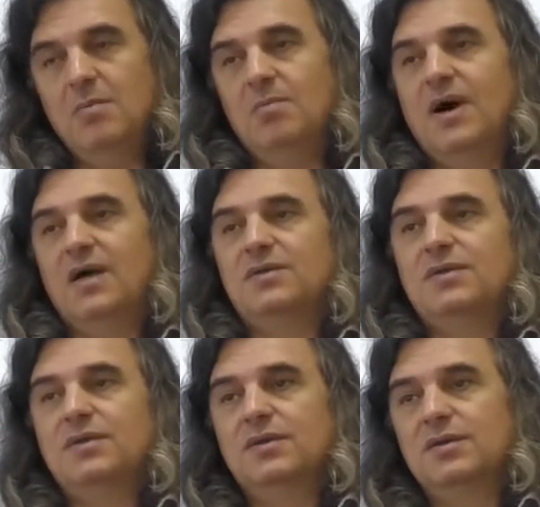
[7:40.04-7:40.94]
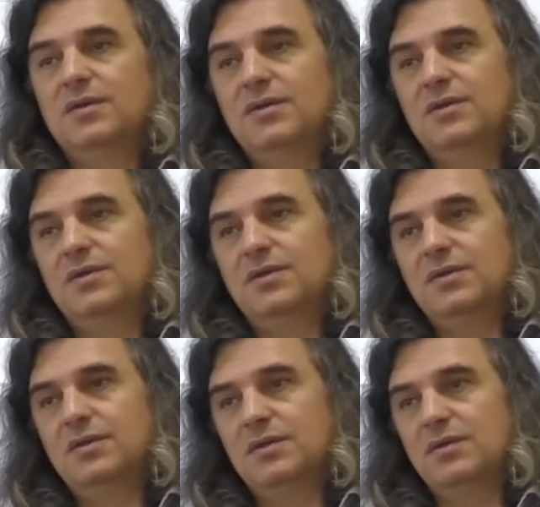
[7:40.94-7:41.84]
But it
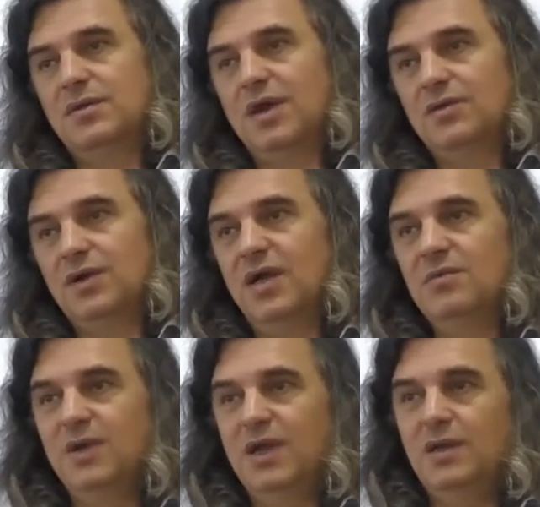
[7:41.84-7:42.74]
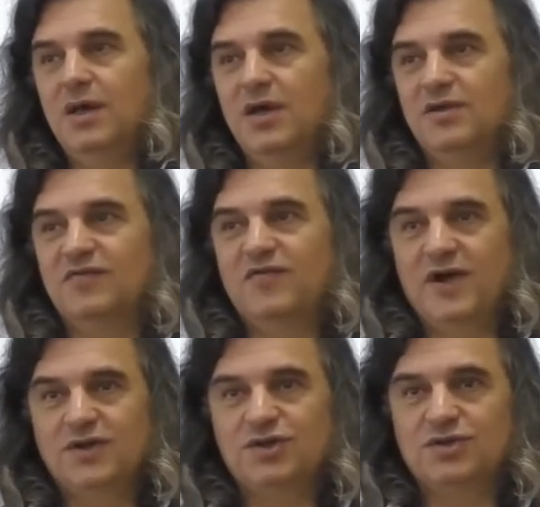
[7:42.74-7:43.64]
can run many other
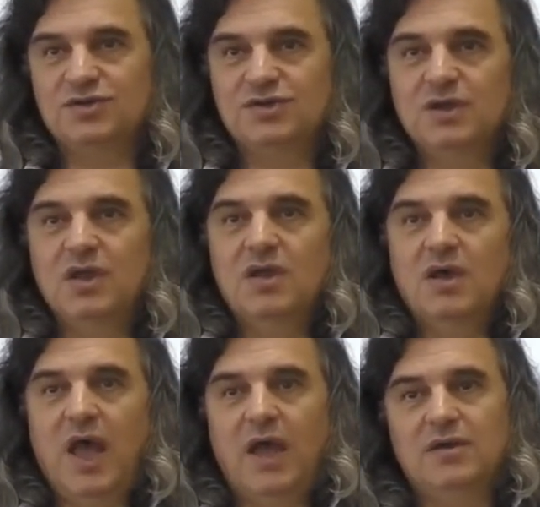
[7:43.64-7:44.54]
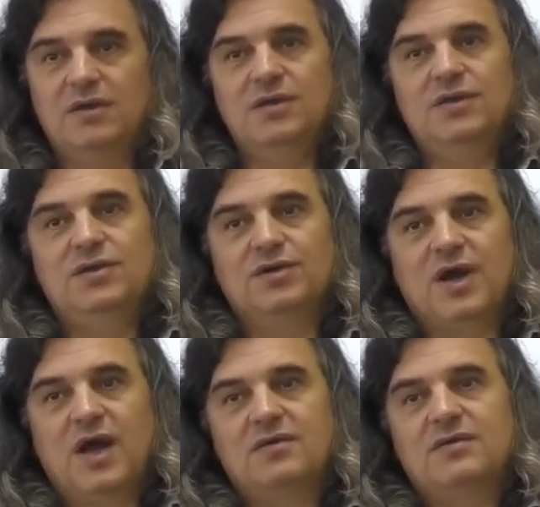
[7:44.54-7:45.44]
functions and
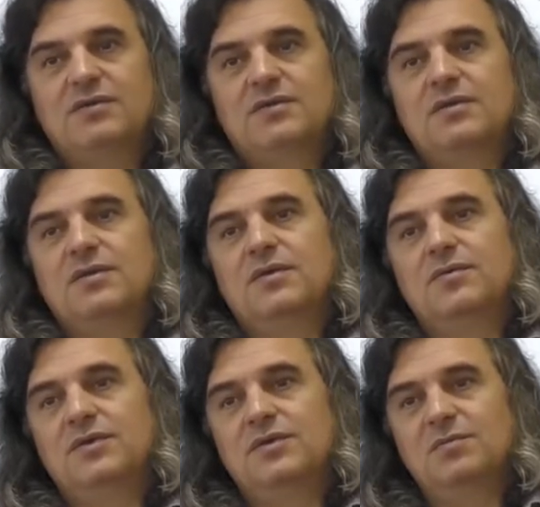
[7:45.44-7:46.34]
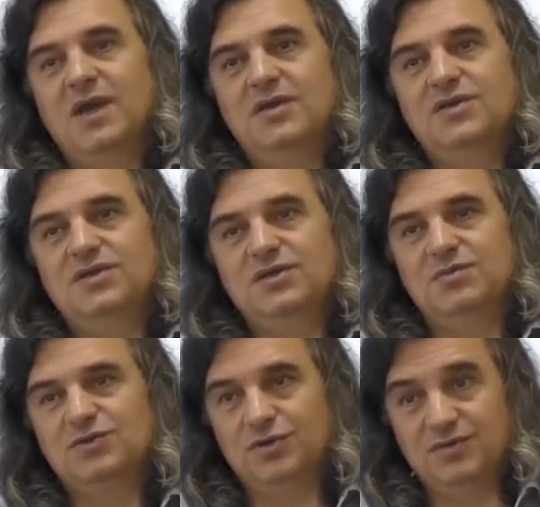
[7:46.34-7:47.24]
interact with many
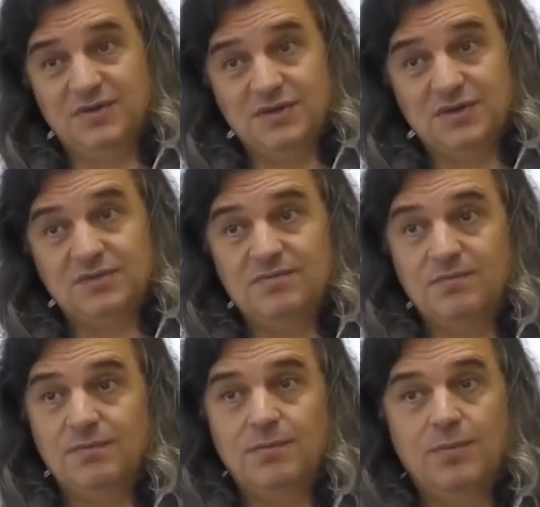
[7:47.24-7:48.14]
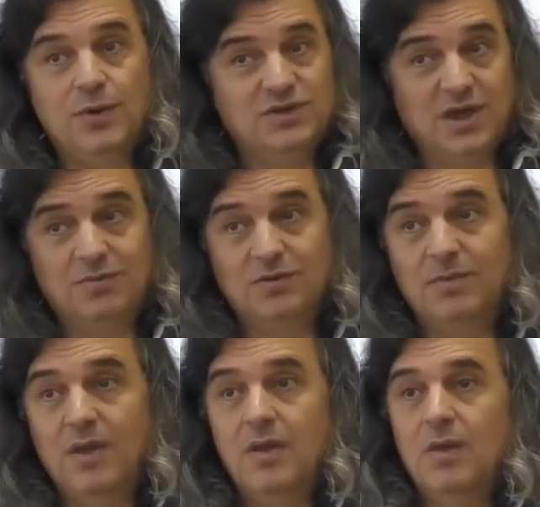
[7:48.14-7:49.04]
system services. For
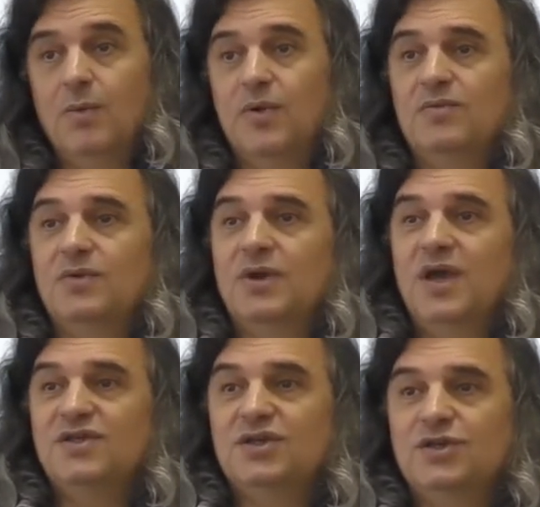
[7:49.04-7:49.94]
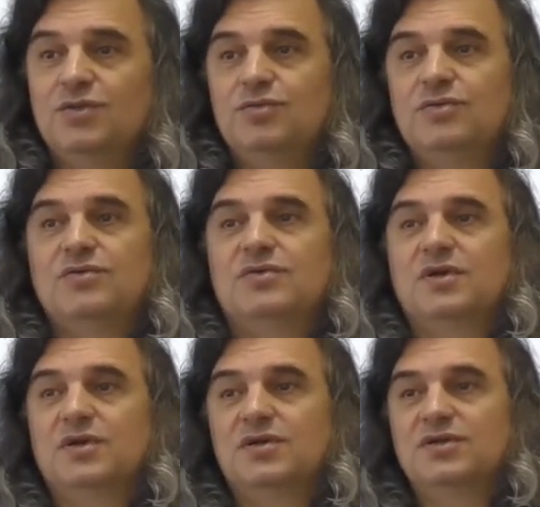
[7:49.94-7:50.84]
example, when we execute
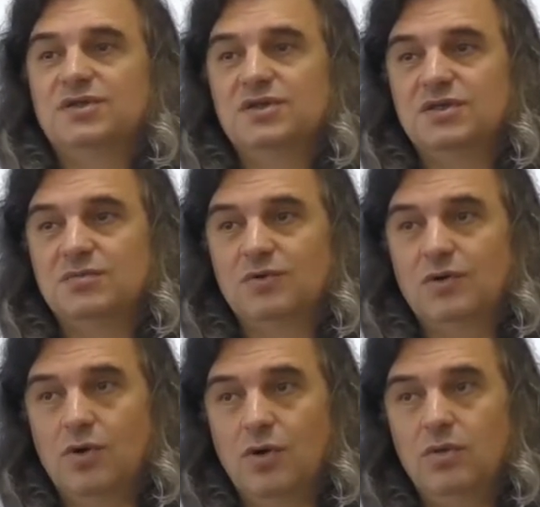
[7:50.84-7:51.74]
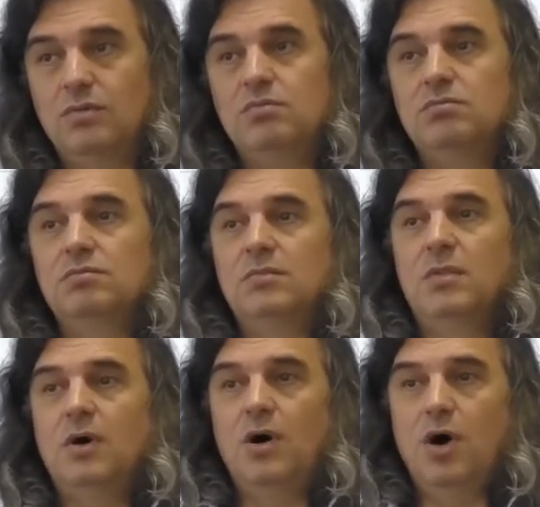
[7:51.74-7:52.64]
the system call
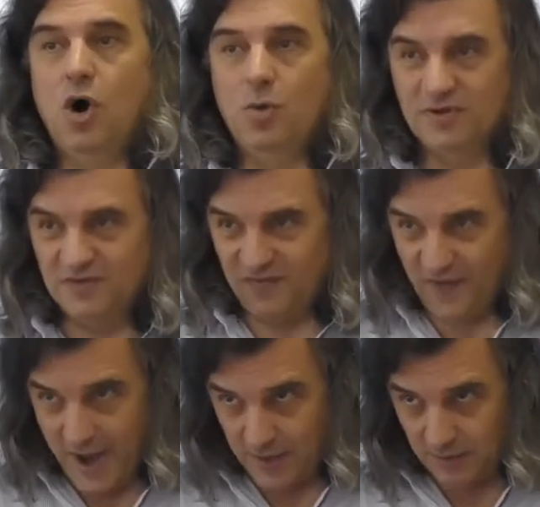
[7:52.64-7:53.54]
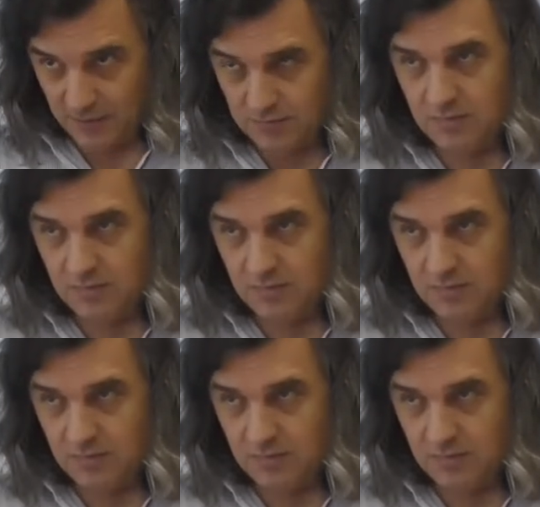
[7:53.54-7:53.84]
open a file,